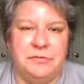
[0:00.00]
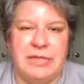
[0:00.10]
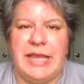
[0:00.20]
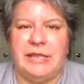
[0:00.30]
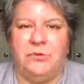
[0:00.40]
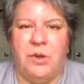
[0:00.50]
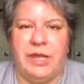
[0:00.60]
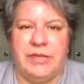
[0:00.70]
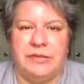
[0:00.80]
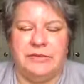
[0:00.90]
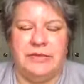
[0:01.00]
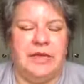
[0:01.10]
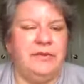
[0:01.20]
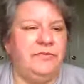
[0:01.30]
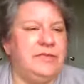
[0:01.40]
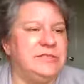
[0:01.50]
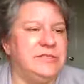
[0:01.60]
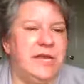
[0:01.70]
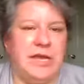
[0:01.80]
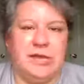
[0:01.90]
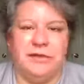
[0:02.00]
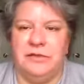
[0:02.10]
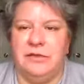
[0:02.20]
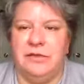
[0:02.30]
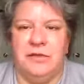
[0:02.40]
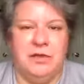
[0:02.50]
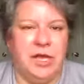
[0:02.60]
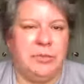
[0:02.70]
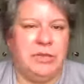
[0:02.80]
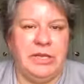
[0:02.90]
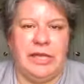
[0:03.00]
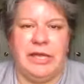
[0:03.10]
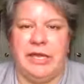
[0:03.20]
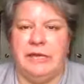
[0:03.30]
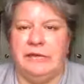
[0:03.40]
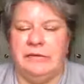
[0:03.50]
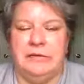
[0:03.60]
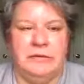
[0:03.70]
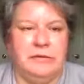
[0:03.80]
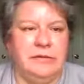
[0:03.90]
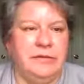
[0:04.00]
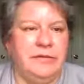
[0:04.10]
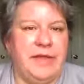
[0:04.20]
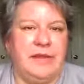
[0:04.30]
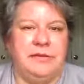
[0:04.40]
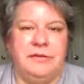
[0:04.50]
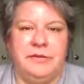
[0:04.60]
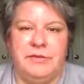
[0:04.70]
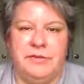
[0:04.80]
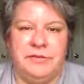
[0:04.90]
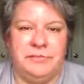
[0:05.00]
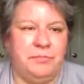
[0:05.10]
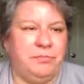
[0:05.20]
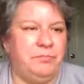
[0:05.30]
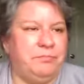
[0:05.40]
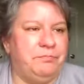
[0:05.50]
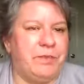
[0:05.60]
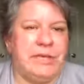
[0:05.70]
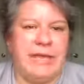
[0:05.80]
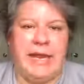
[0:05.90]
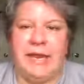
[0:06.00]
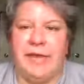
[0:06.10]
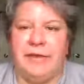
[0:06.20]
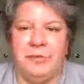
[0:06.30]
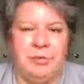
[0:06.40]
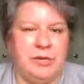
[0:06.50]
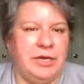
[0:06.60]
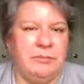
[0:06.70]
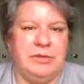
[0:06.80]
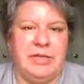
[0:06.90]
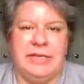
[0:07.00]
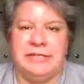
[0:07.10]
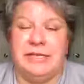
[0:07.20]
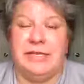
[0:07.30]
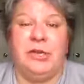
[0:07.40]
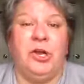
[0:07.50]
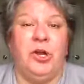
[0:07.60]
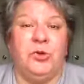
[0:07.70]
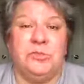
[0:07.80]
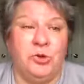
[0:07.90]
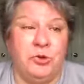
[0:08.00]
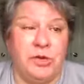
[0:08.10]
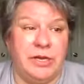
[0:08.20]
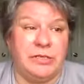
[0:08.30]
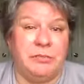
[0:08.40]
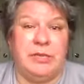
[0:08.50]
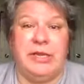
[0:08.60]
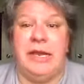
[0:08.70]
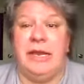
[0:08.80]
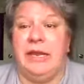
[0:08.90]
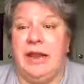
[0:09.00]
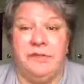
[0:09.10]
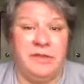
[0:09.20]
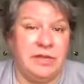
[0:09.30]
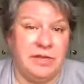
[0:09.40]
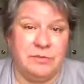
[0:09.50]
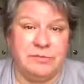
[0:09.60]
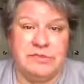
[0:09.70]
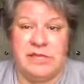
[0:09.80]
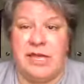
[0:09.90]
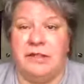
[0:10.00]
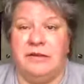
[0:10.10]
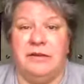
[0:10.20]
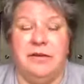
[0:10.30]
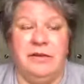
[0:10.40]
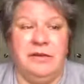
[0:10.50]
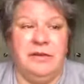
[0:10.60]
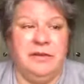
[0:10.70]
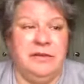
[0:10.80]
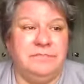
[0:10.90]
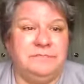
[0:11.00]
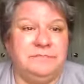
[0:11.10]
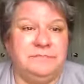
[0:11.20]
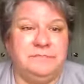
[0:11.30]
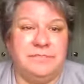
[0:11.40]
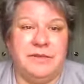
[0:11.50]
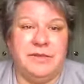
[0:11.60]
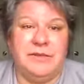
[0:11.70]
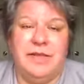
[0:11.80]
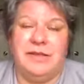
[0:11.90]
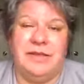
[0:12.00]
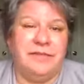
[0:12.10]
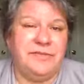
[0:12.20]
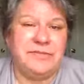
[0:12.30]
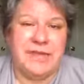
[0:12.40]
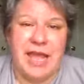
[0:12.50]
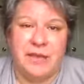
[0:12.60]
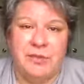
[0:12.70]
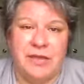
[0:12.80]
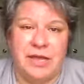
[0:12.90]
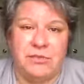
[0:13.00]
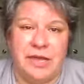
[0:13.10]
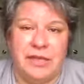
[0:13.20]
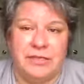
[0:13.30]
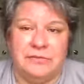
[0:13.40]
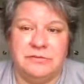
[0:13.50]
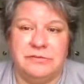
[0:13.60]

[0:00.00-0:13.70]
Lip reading: black and white. Life is not a plan that you plan it, you put it in place, and it goes according to plan, and everything comes together. Yeah, life doesn't happen that way.